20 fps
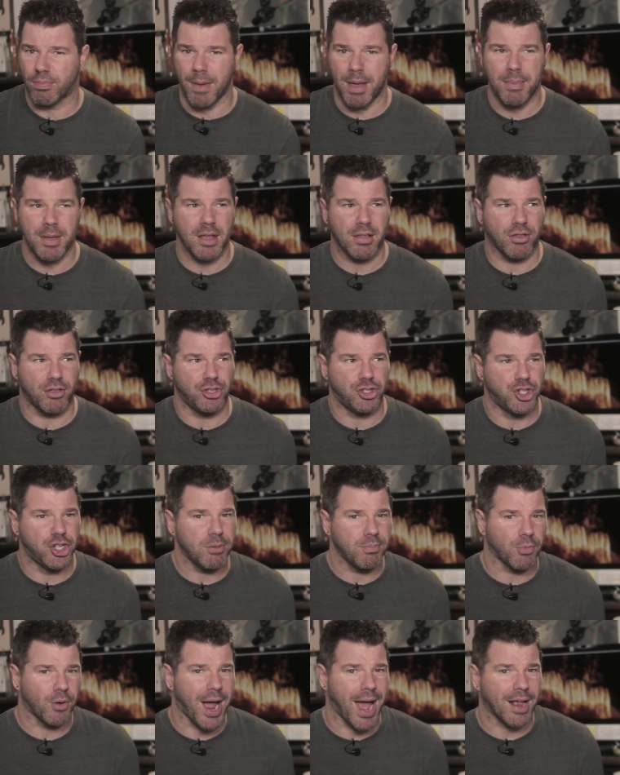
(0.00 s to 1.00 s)
maybe it's
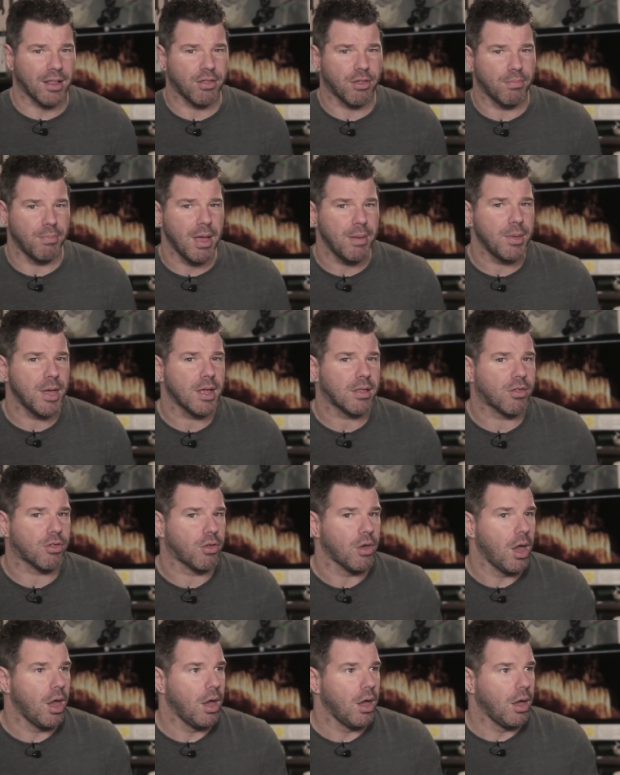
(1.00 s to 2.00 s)
gym rats, maybe it's